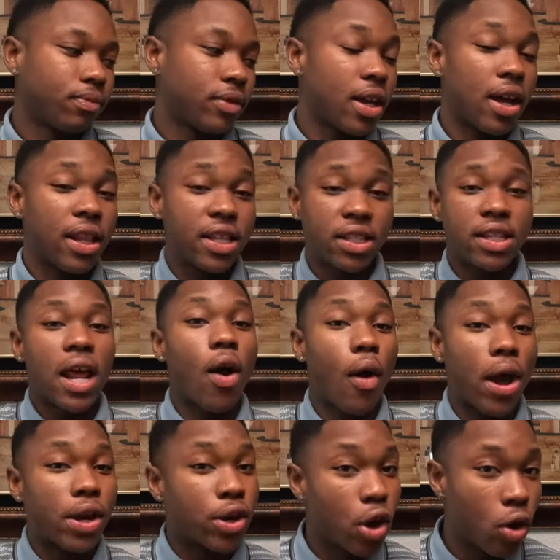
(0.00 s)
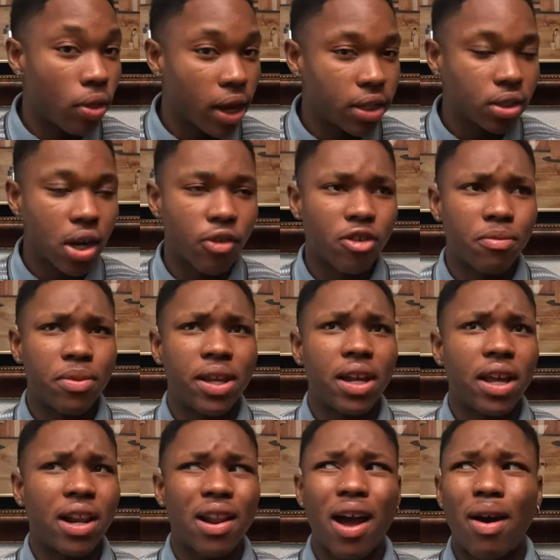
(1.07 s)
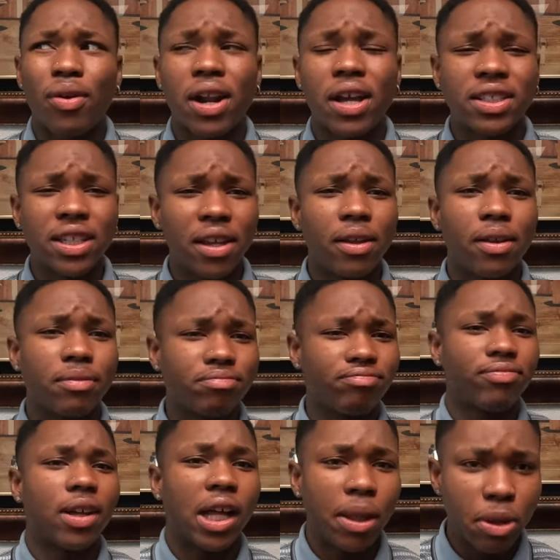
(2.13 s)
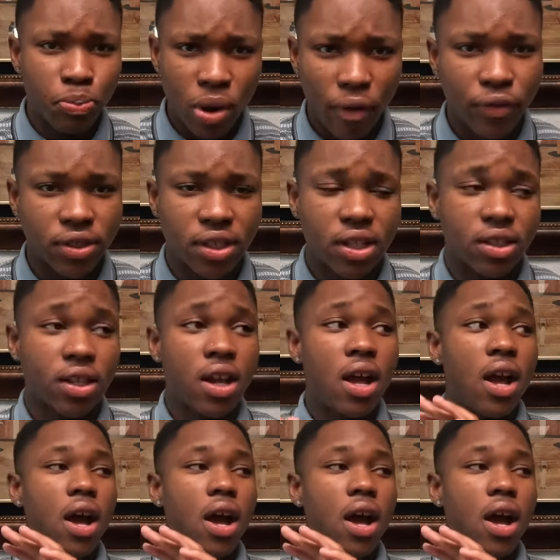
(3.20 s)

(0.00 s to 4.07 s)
yeah, at least now I know that it's not for me. And when I say, let me preface this,